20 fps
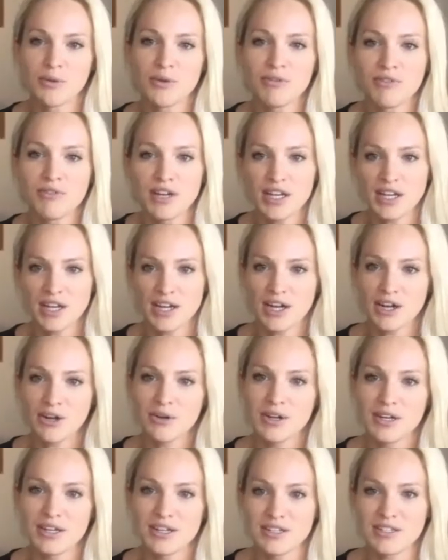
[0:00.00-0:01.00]
with video
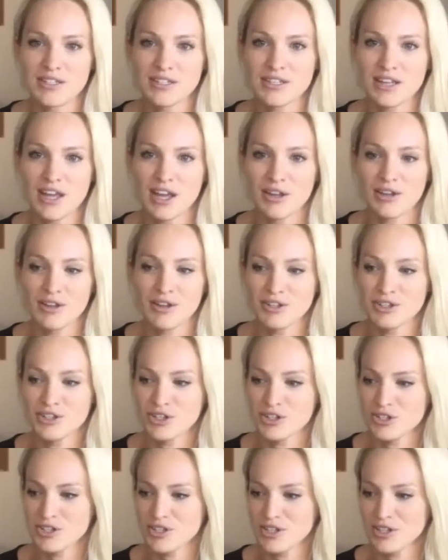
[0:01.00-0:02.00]
is
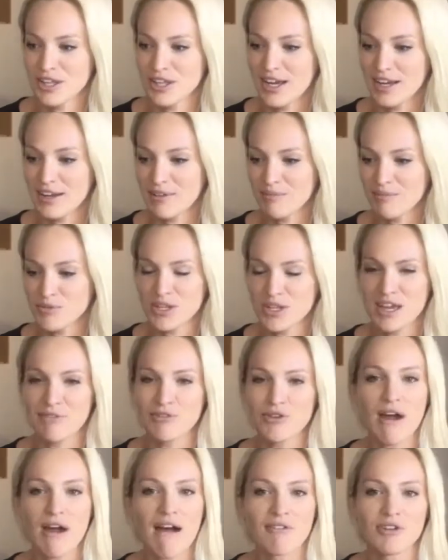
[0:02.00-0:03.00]
just like if
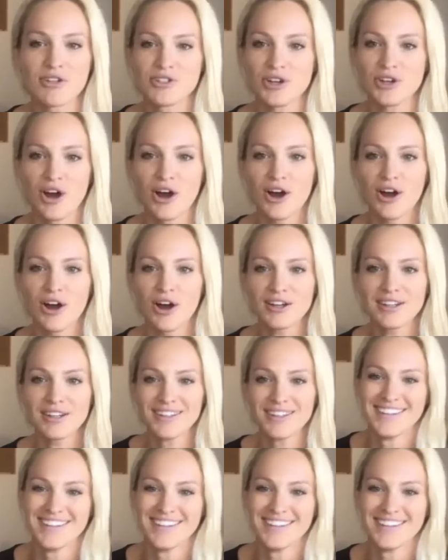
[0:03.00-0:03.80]
you have a dog,